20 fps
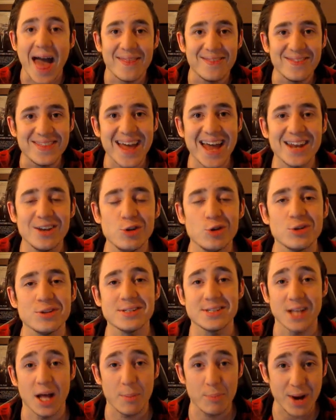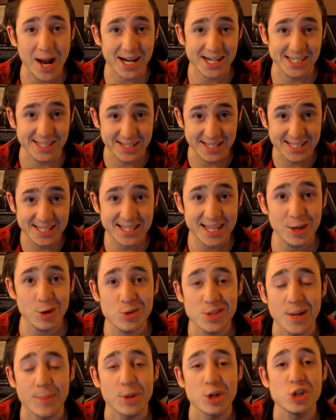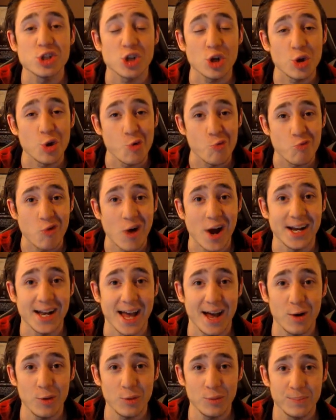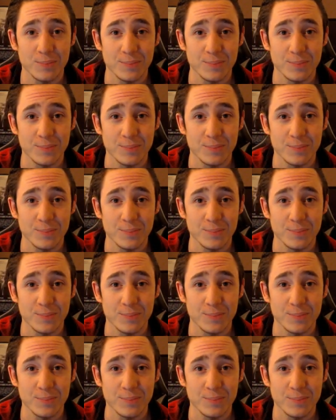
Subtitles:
and then you can start practicing the skills that I'm going to show you right now.